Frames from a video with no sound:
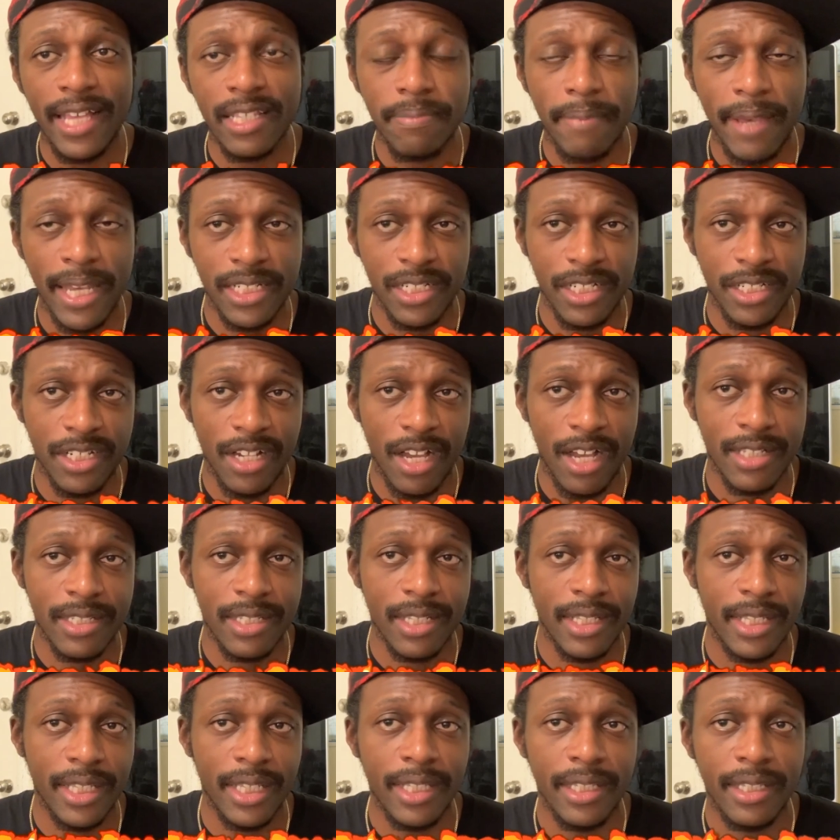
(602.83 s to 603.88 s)
Magic
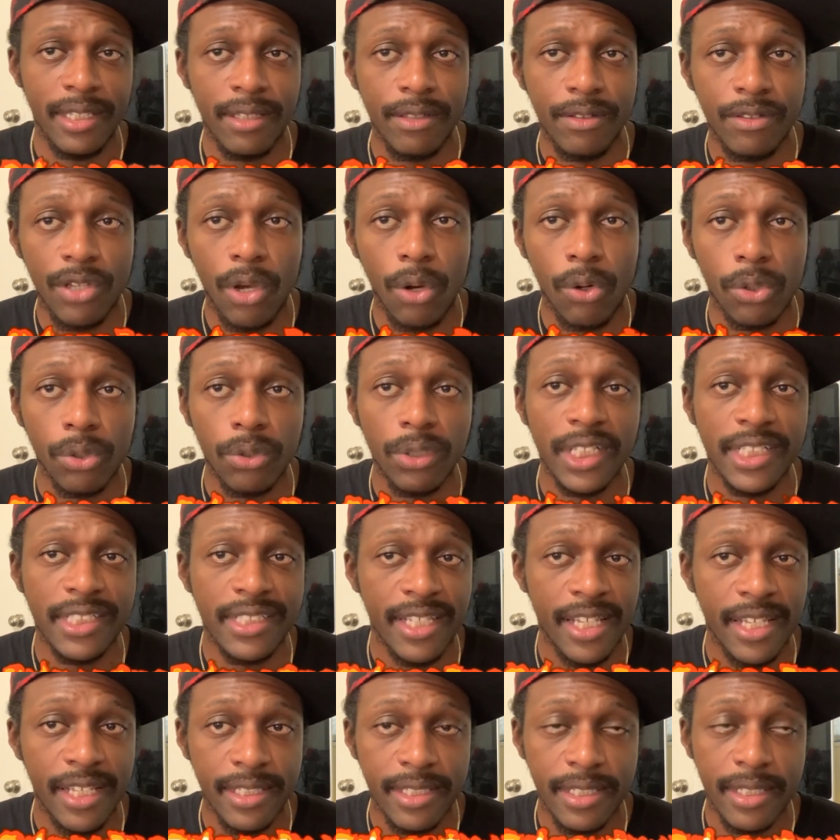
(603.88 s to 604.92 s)
Johnson in total
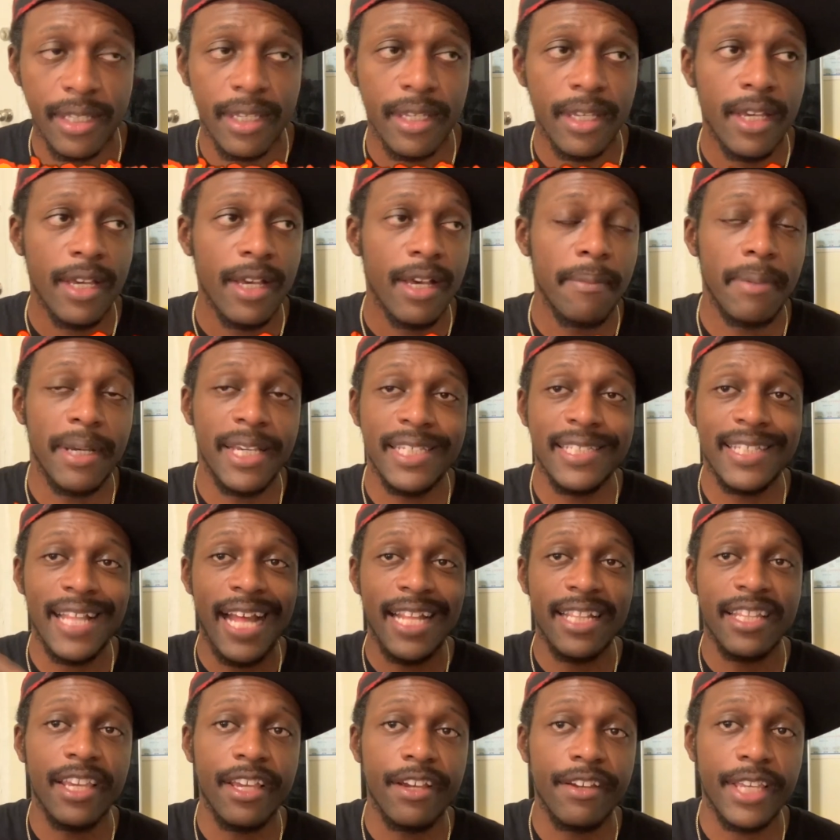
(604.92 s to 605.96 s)
assist. But he's
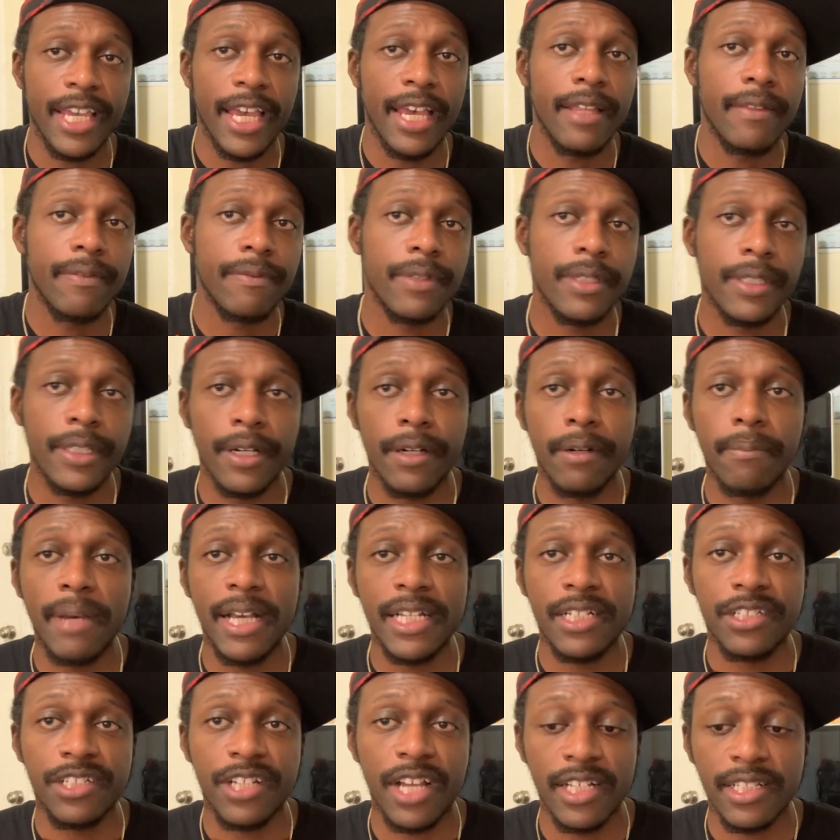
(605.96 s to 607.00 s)
not there yet. You know,
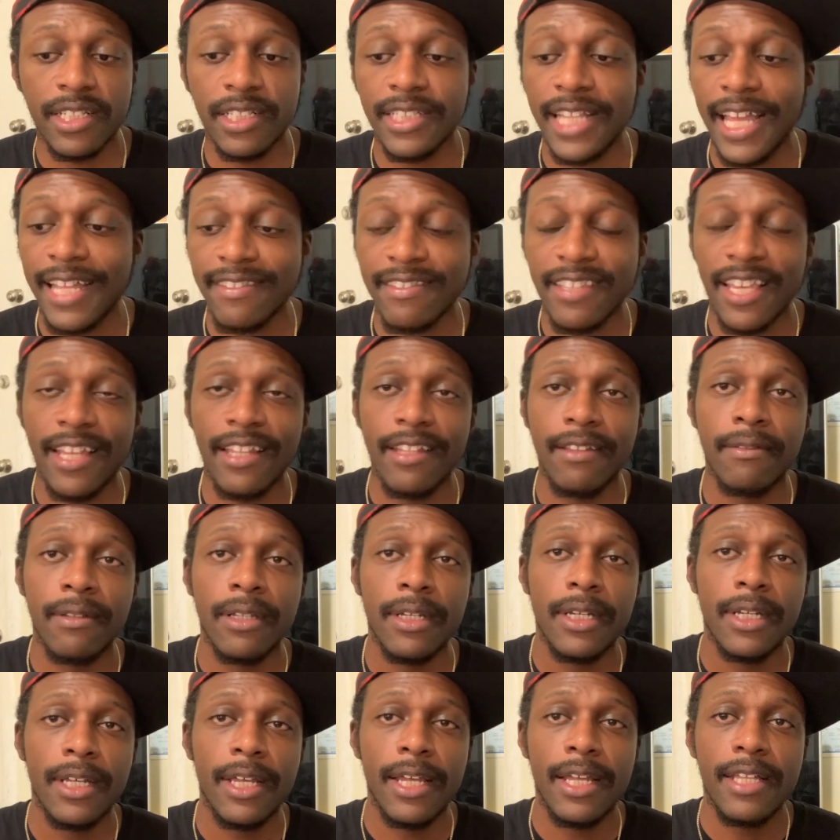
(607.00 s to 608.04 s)
Magic Johnson's at
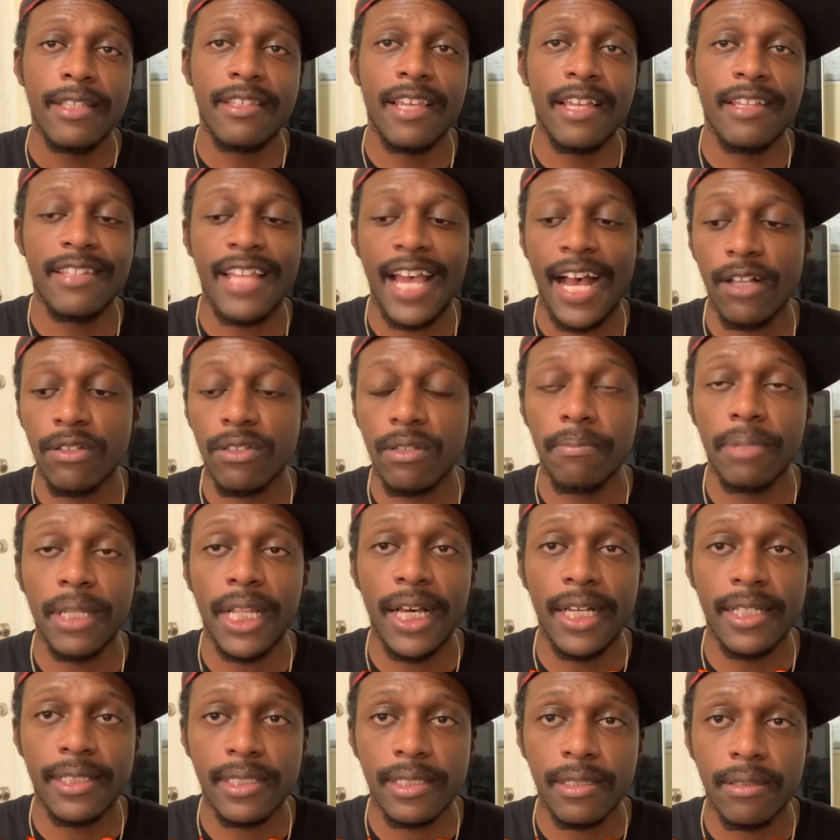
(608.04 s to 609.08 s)
10,000
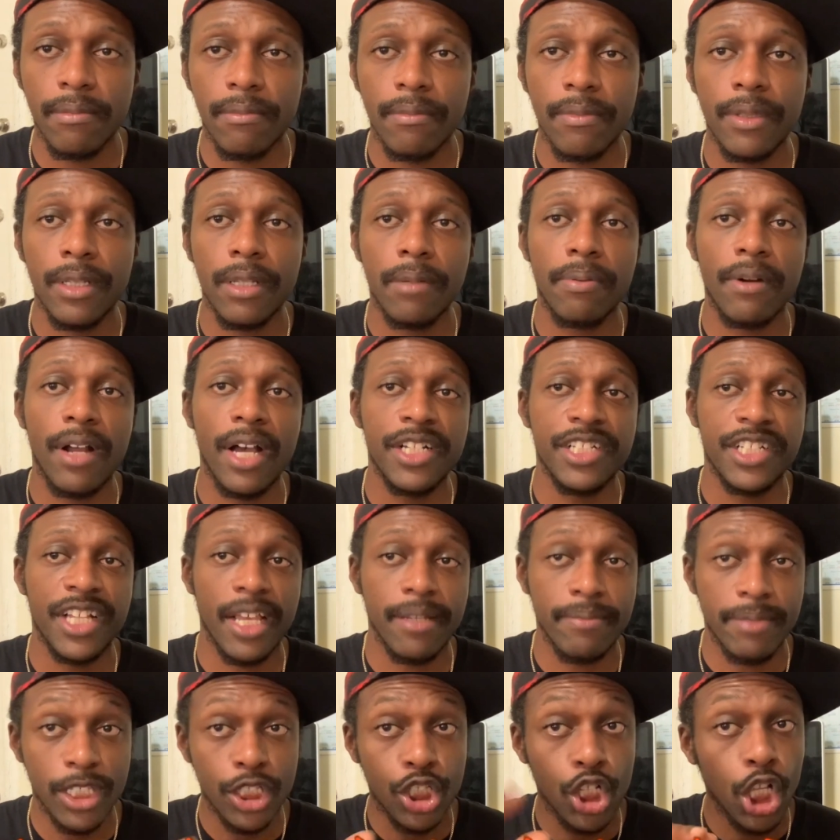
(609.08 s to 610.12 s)
plus. LeBron
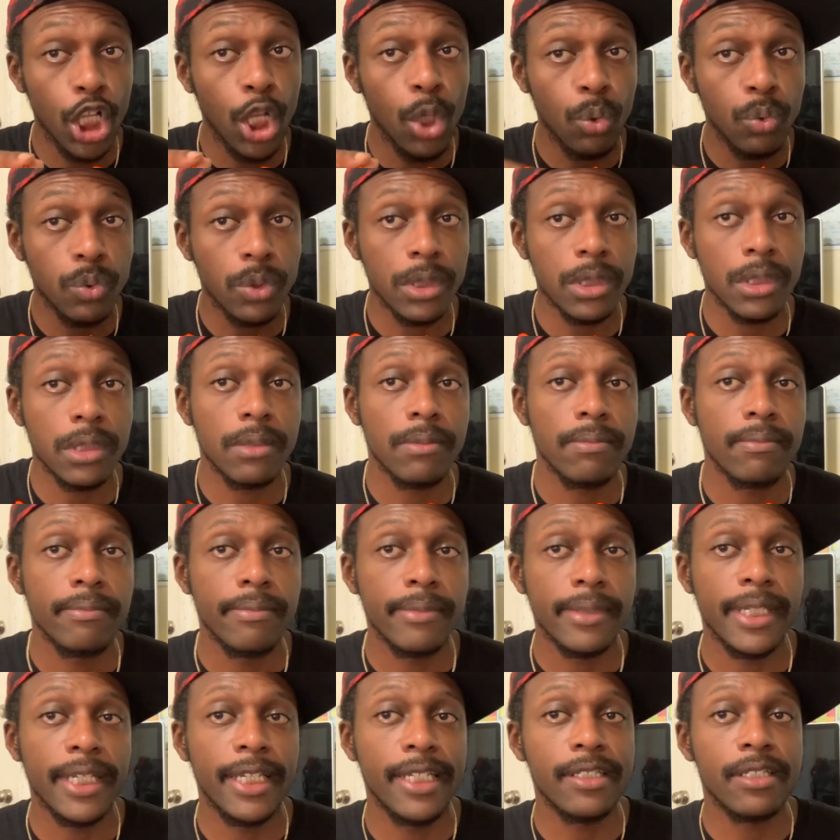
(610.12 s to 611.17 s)
James is close.
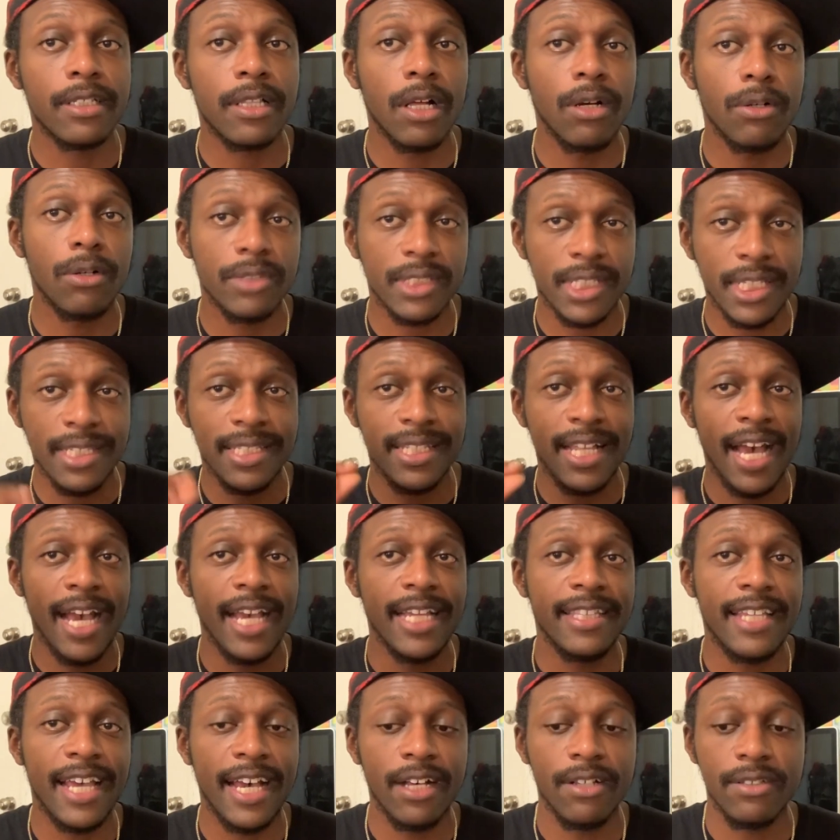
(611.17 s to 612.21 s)
He's close. He's
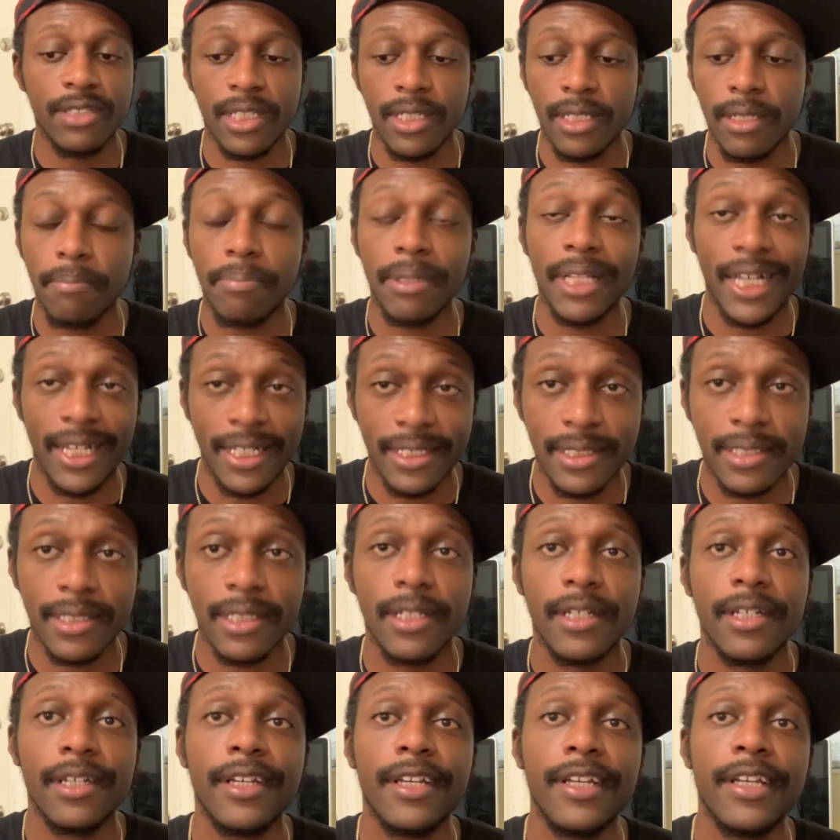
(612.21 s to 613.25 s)
9,000 plus.
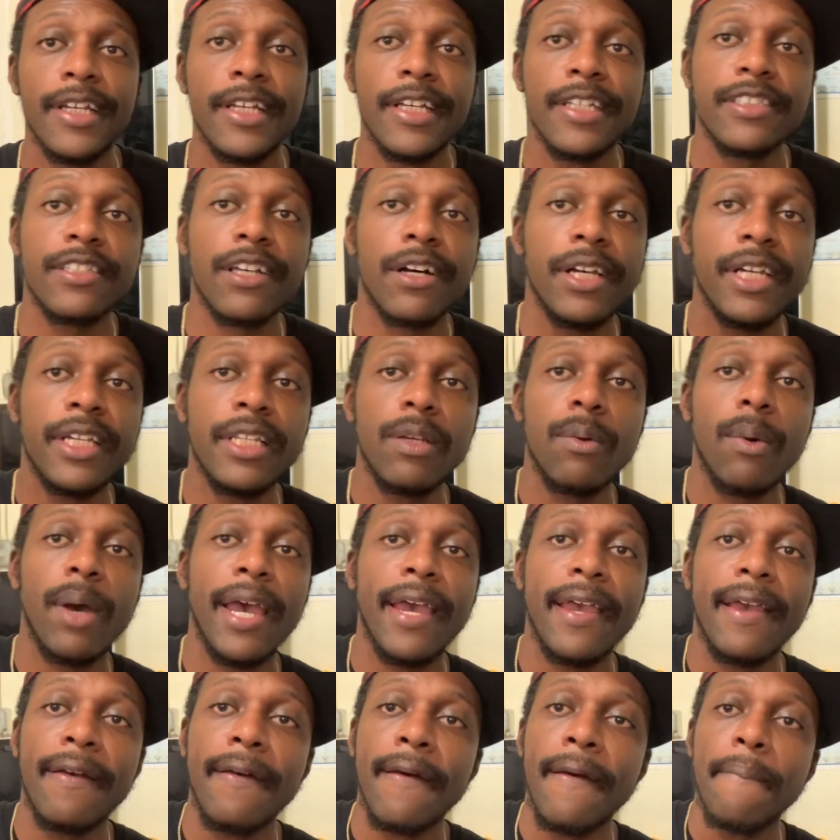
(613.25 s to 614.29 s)
So
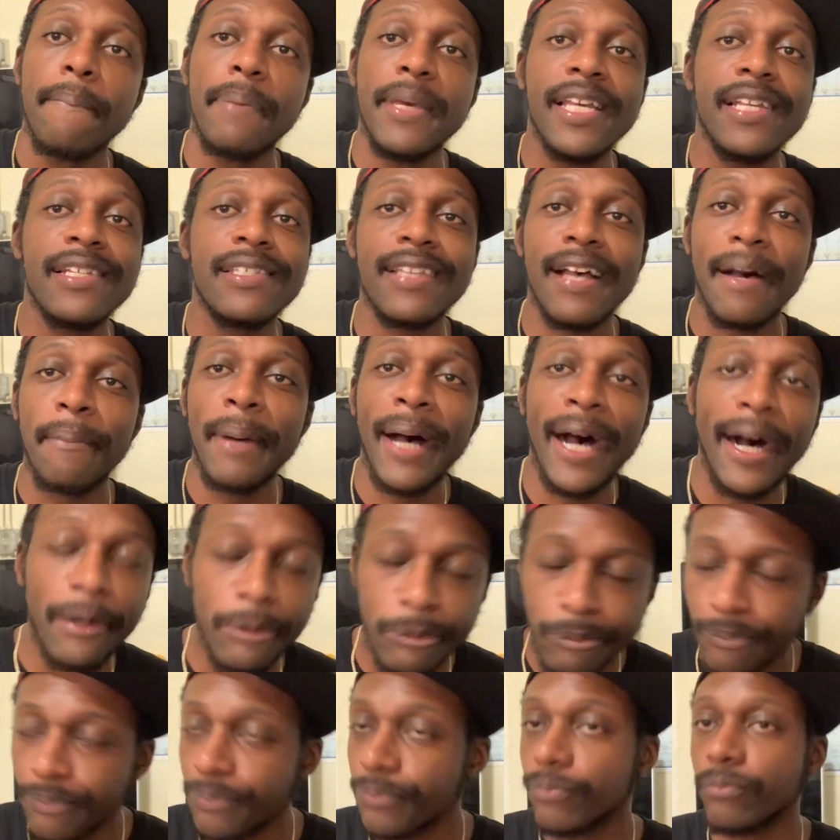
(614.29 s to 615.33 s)
anyway, peace. I'm
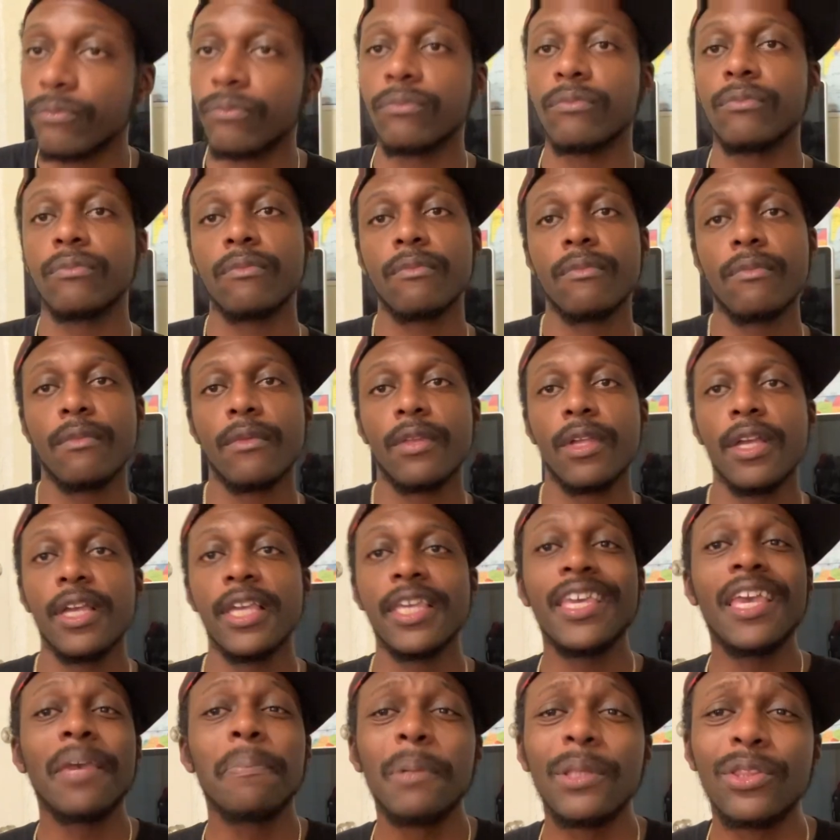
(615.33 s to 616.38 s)
out.
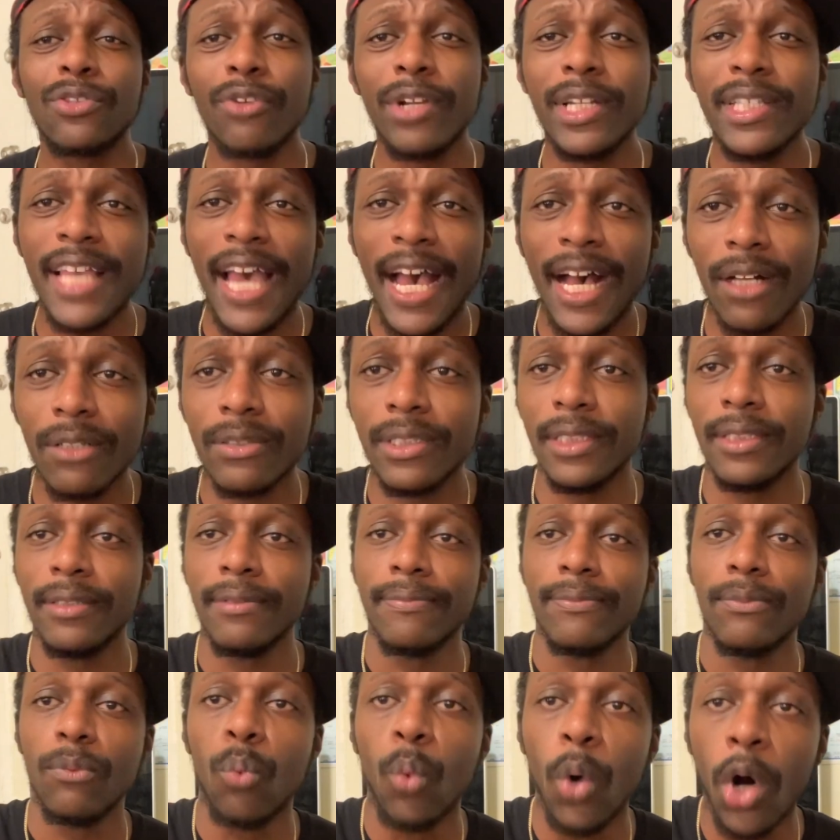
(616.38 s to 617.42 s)
Keep it 3,000.
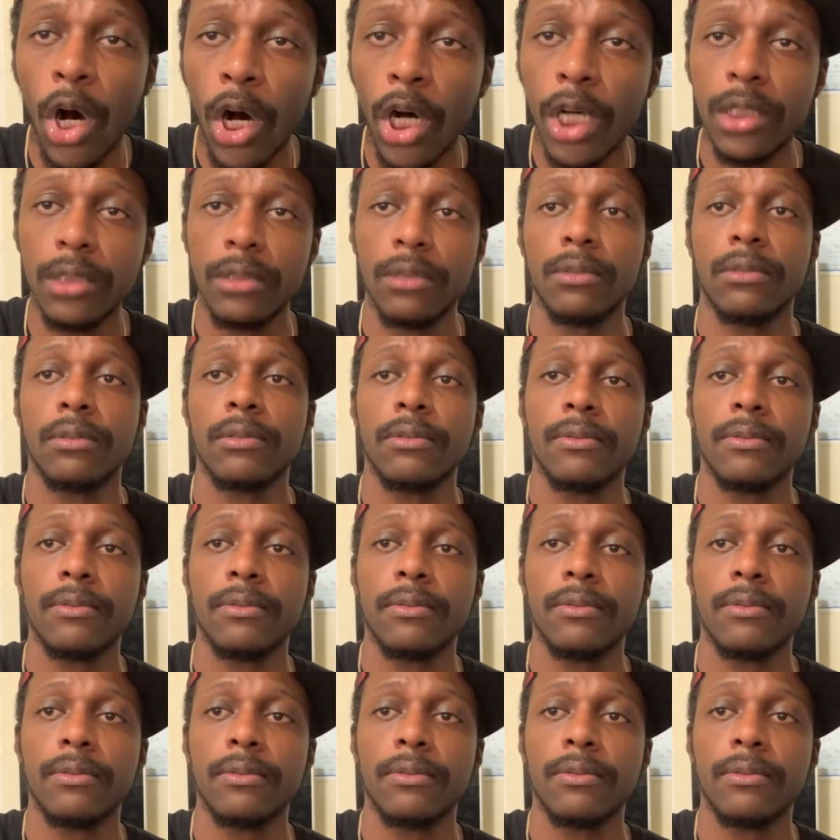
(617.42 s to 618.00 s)
1.